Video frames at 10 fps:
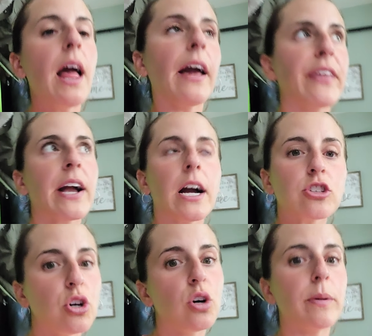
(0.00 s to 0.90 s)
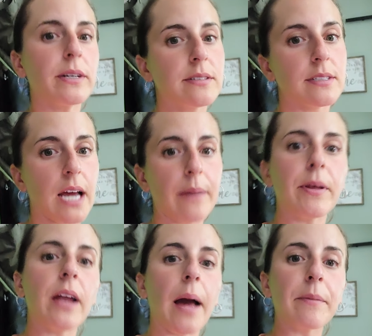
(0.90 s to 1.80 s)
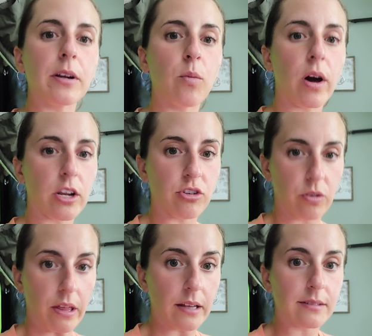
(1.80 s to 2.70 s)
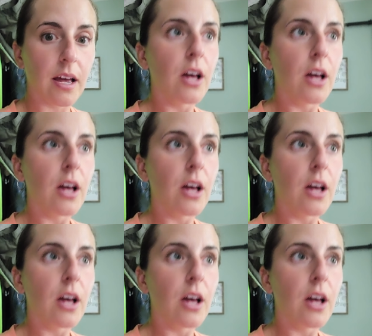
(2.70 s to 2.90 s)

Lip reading: I think October is the time that I'm going to want to do this.